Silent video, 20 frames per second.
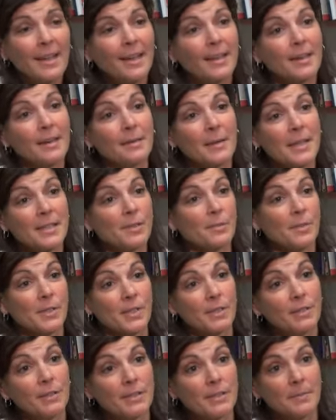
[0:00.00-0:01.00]
As a
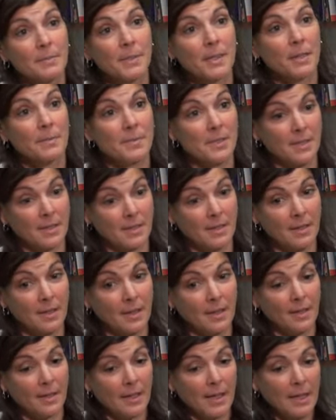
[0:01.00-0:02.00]
result, sometimes
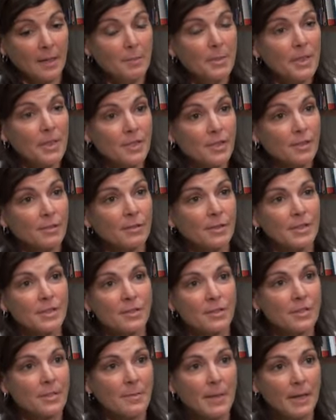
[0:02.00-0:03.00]
helping a student is
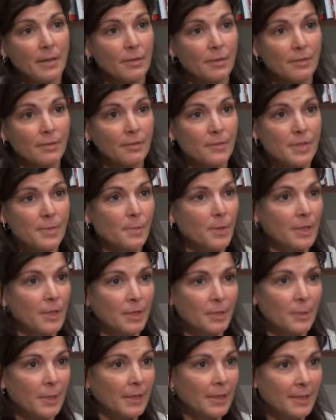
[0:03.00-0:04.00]
just a matter of
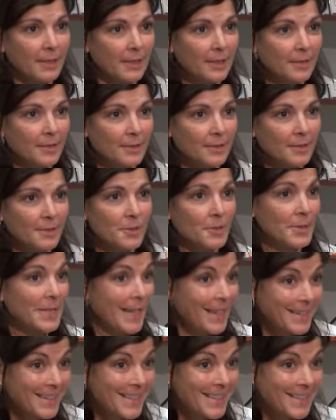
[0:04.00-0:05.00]
responding quickly to a
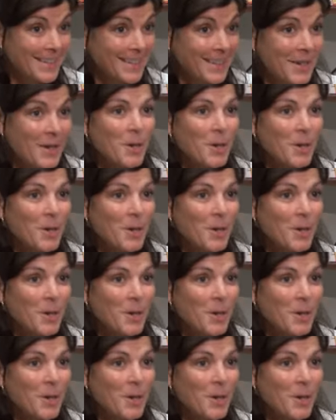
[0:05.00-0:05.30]
text,